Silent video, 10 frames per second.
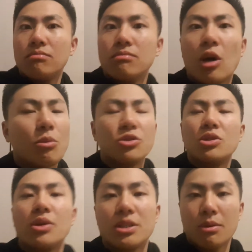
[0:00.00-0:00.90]
almost
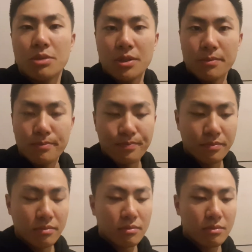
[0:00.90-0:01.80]
no exception.
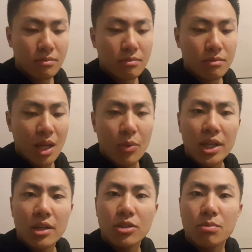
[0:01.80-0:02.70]
And when it
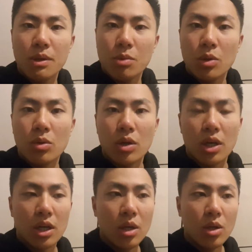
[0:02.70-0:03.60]
got to people who
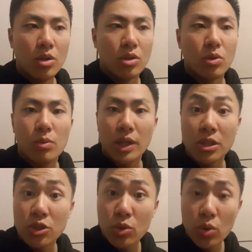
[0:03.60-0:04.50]
were doing well in
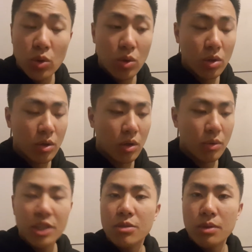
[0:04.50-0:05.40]
school or
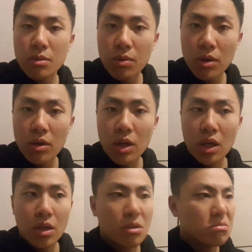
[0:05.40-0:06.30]
rich people,
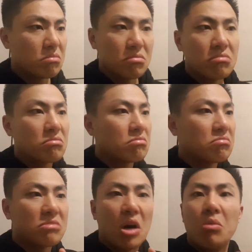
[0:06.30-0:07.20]

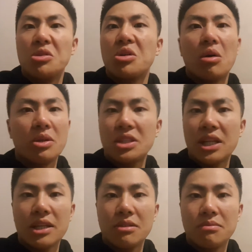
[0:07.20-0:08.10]
almost always
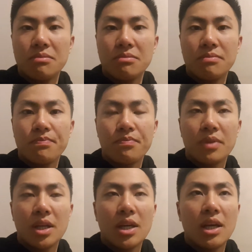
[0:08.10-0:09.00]
clean.
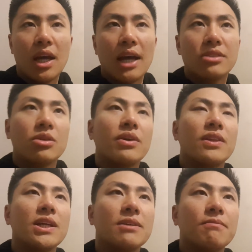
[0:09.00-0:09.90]
And so I
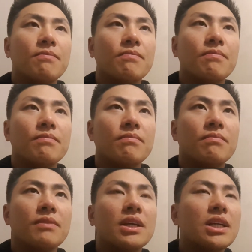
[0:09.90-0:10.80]
think
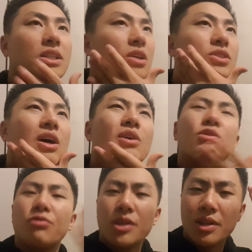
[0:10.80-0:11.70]
it's also how you
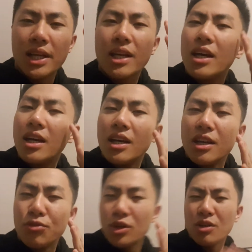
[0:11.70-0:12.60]
feel. Like
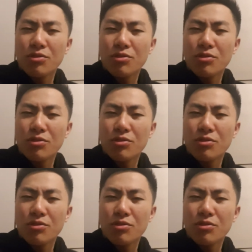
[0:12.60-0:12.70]
if you're not